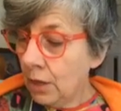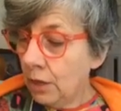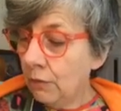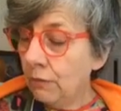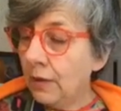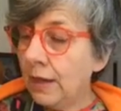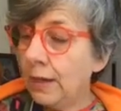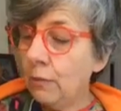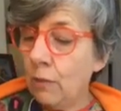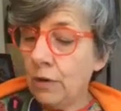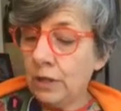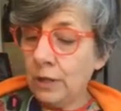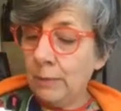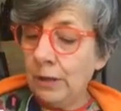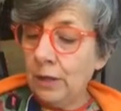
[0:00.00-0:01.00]
you really
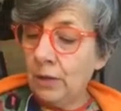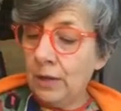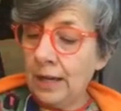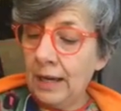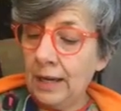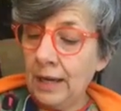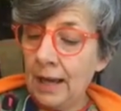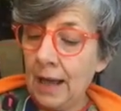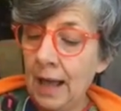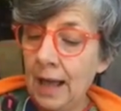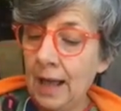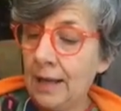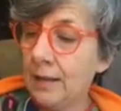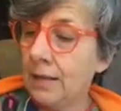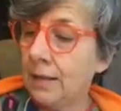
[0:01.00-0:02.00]
want to be looking
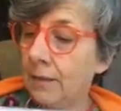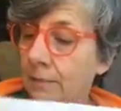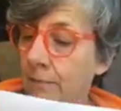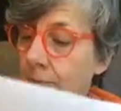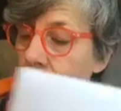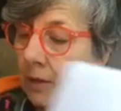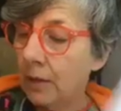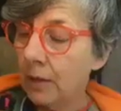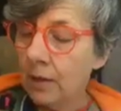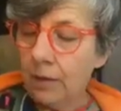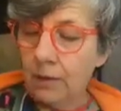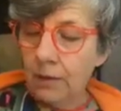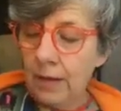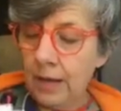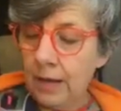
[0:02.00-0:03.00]
at
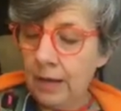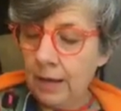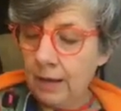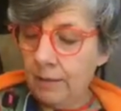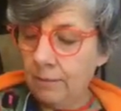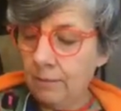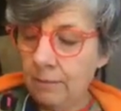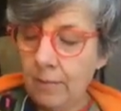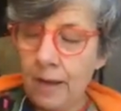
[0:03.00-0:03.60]
the